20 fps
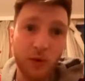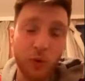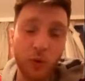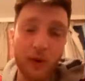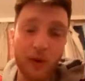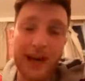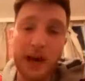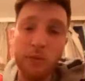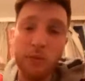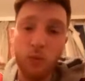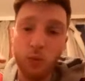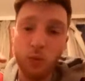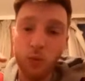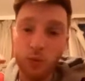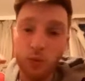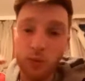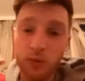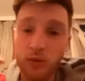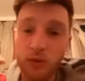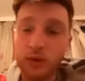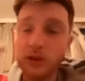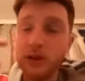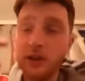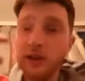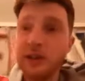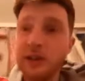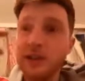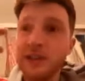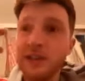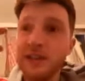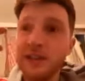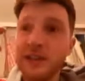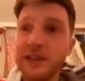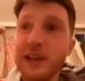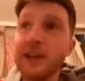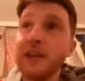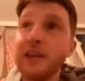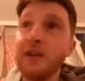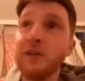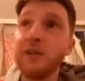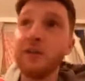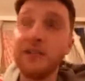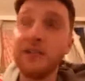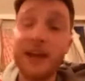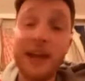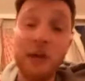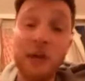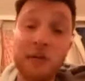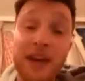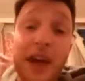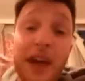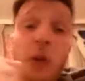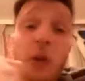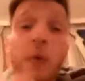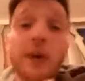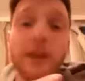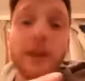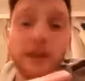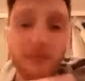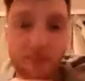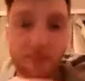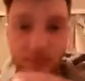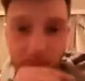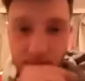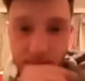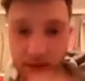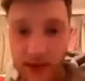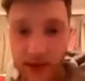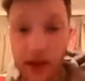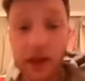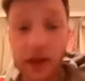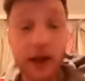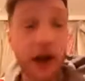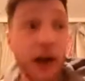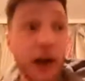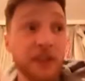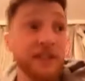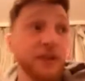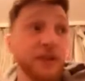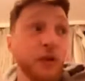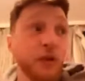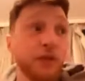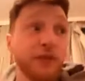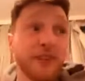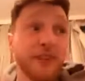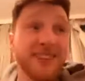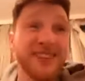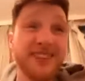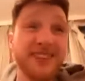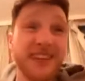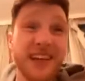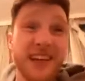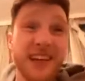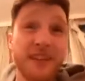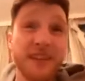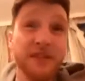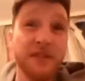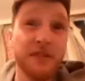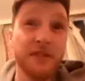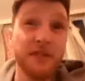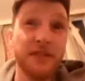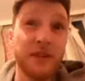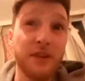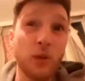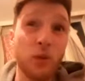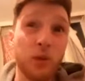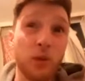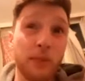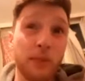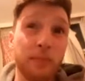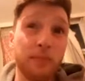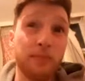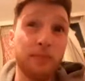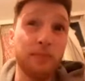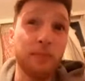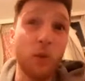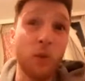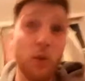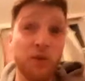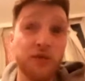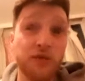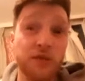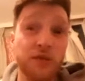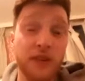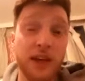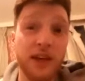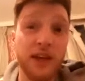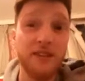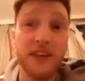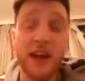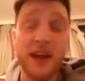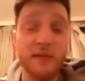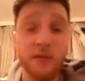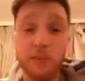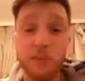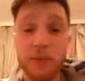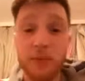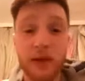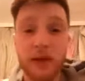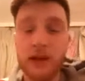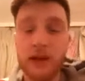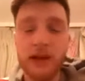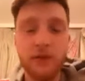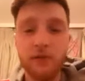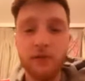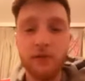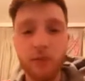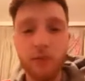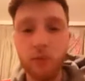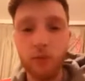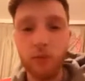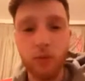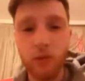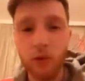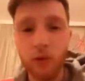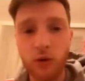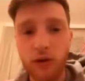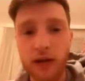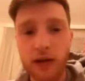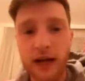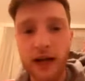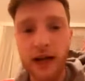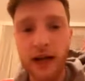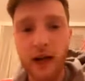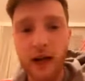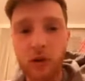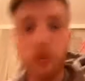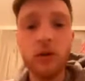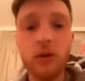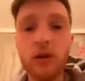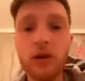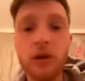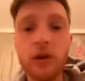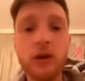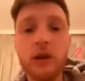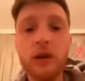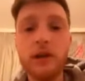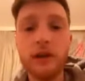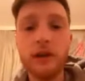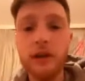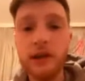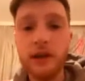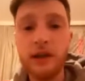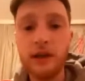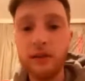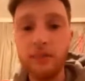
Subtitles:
Camel. Yeah, it was Halloween. And I still think today is still the most it's ever been in Liverpool on a night out. Yeah, the